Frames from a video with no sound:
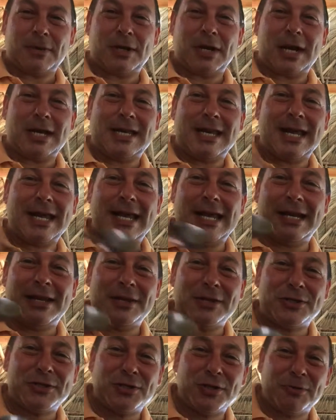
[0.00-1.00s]
gonna dig into
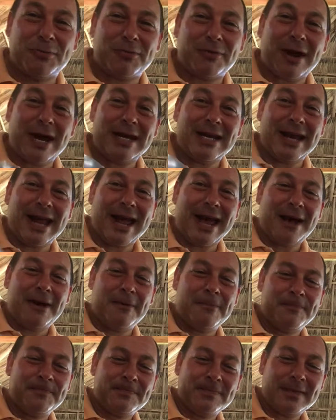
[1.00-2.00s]
the soup right
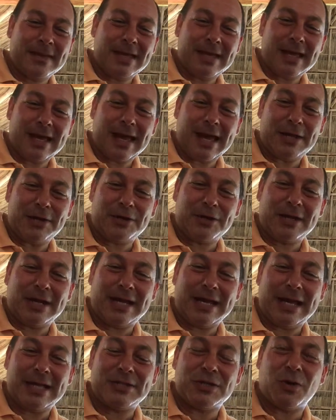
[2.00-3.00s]
now and you're going
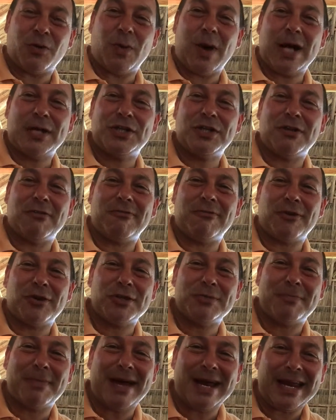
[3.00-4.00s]
to get to watch the
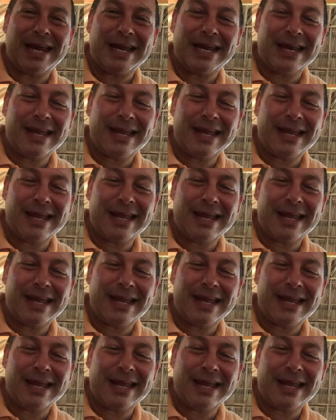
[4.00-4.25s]
first bite.